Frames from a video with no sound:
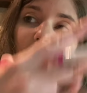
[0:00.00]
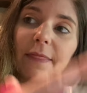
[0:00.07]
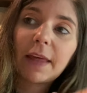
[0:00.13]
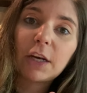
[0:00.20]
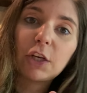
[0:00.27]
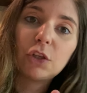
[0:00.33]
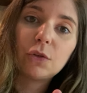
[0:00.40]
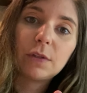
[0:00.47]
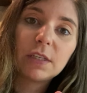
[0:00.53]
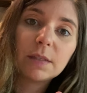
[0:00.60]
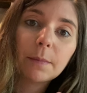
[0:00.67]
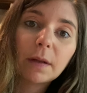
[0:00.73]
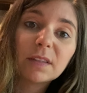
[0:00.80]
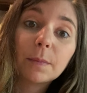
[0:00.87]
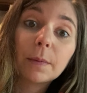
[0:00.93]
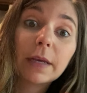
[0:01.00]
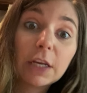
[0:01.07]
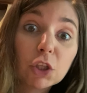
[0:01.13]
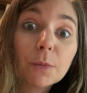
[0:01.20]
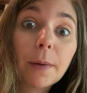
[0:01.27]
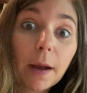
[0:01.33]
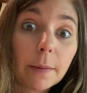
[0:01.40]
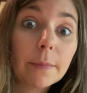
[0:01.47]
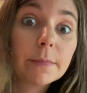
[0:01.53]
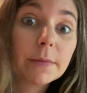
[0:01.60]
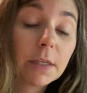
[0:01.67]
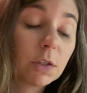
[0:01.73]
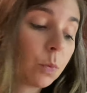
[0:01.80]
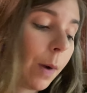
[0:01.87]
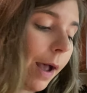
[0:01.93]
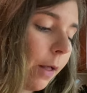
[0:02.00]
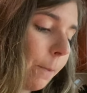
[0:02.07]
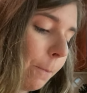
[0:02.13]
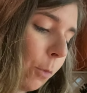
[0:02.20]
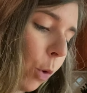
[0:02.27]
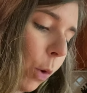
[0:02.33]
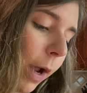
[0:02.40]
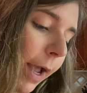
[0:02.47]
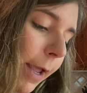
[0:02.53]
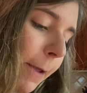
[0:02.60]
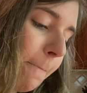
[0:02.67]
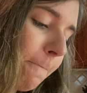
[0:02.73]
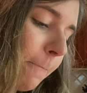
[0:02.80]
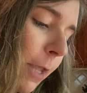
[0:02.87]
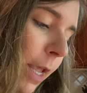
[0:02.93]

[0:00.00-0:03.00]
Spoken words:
and then do these multiplication problems as well, okay?